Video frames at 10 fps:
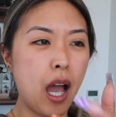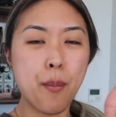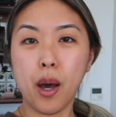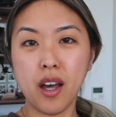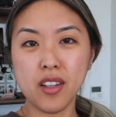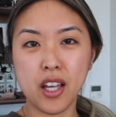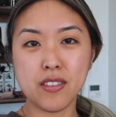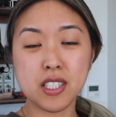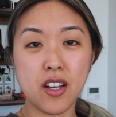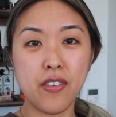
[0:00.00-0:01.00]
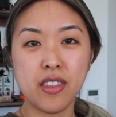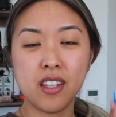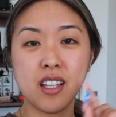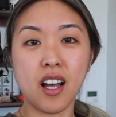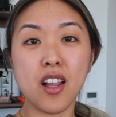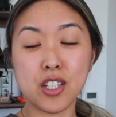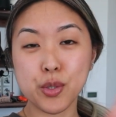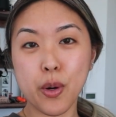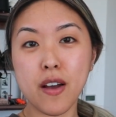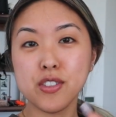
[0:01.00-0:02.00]
I bought a lot of stuff and then the colors
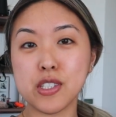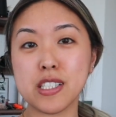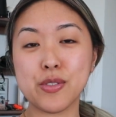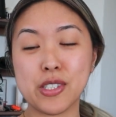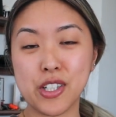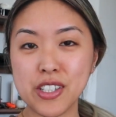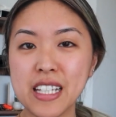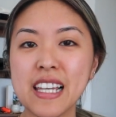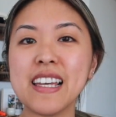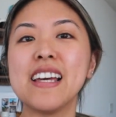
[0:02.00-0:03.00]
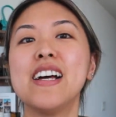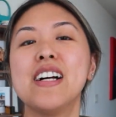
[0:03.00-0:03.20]
were off, so I just returned it.